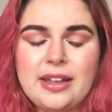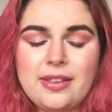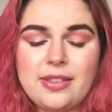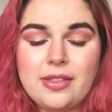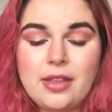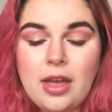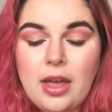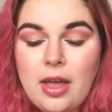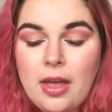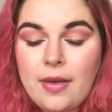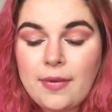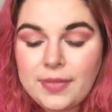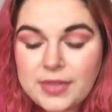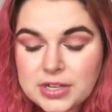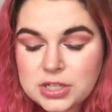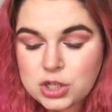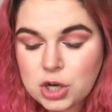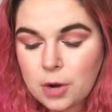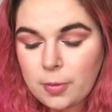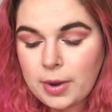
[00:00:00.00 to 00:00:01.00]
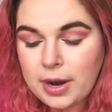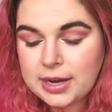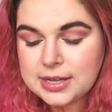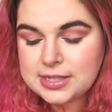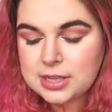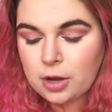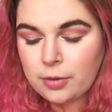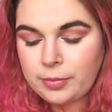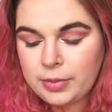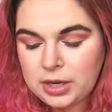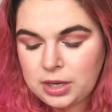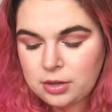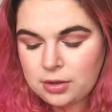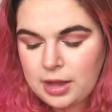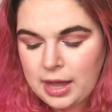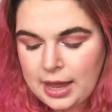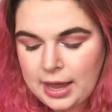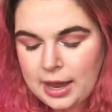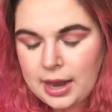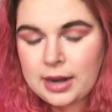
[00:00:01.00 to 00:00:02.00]
And this no buy has helped me do
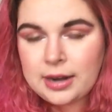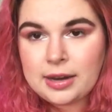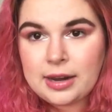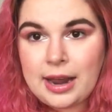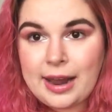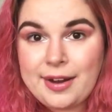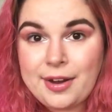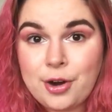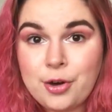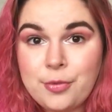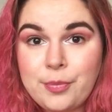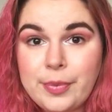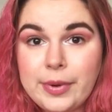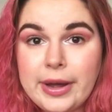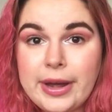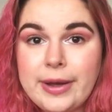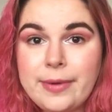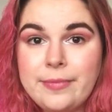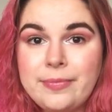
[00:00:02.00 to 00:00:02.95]
that, and I hope